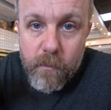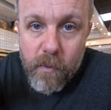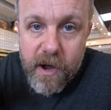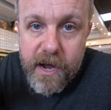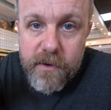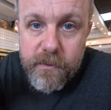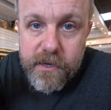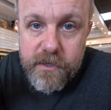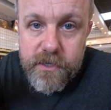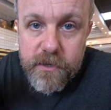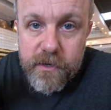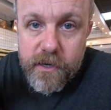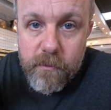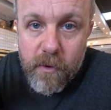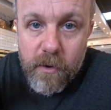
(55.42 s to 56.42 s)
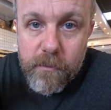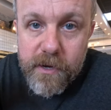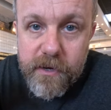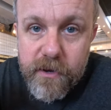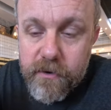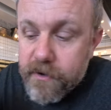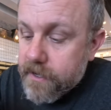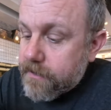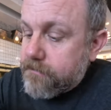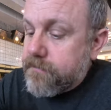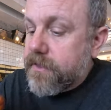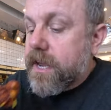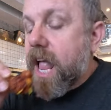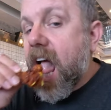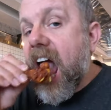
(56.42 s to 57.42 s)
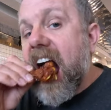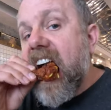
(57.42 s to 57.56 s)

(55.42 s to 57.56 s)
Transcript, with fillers: and why we're doing what we're doing